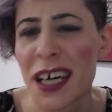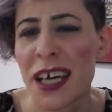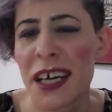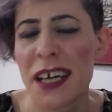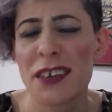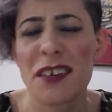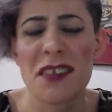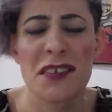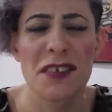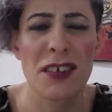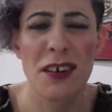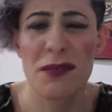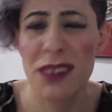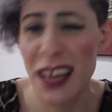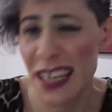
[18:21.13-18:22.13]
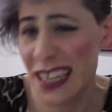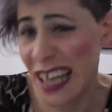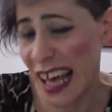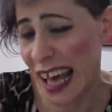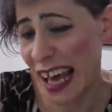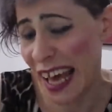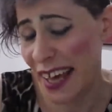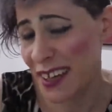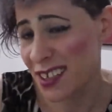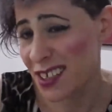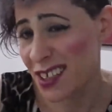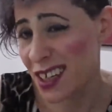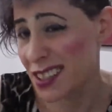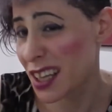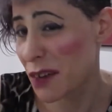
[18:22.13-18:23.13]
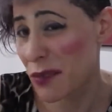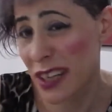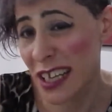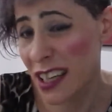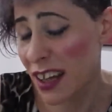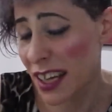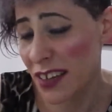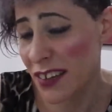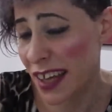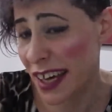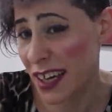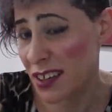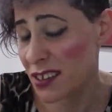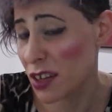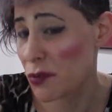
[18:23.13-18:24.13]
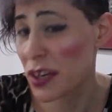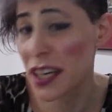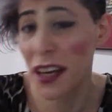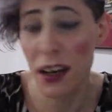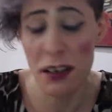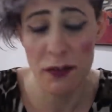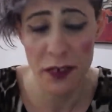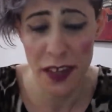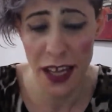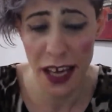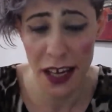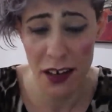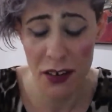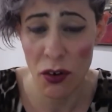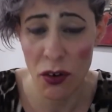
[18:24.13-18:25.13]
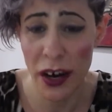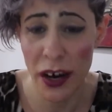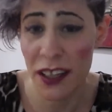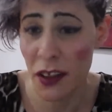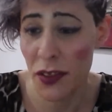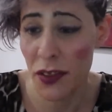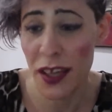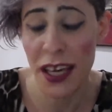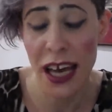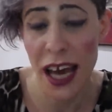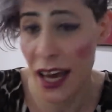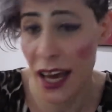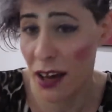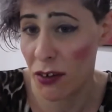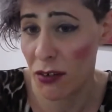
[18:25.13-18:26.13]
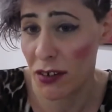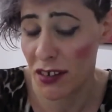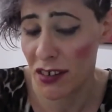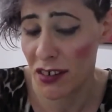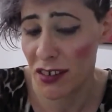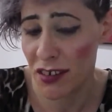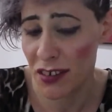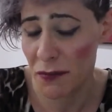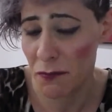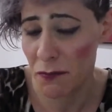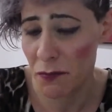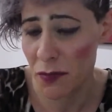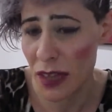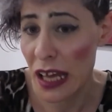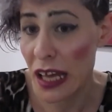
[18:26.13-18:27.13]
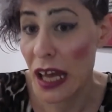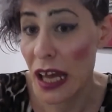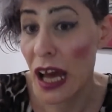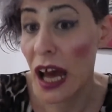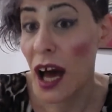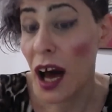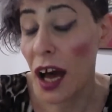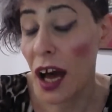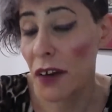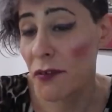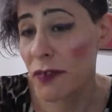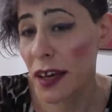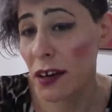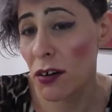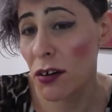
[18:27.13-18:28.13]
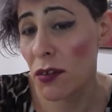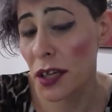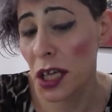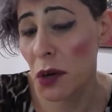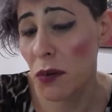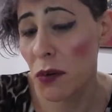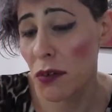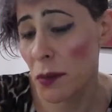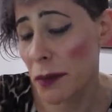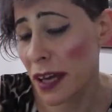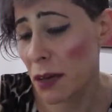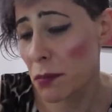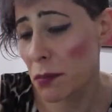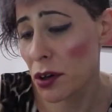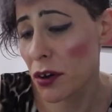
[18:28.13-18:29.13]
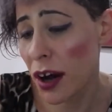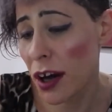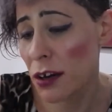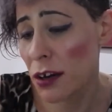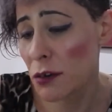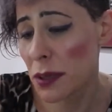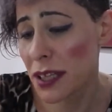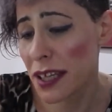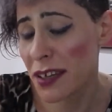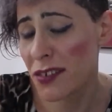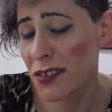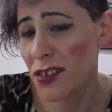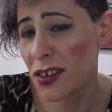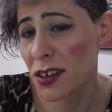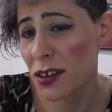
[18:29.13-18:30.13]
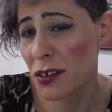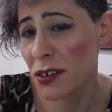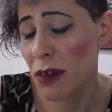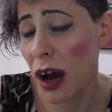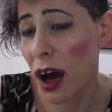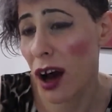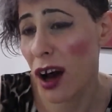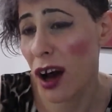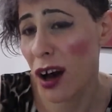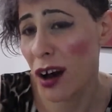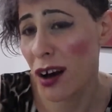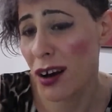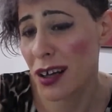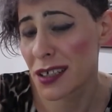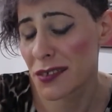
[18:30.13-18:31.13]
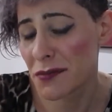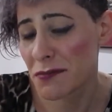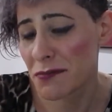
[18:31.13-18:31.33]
you just sort of like, nah, I don't really like that. Don't really go for that or anything else. I feel that the people you're opening to are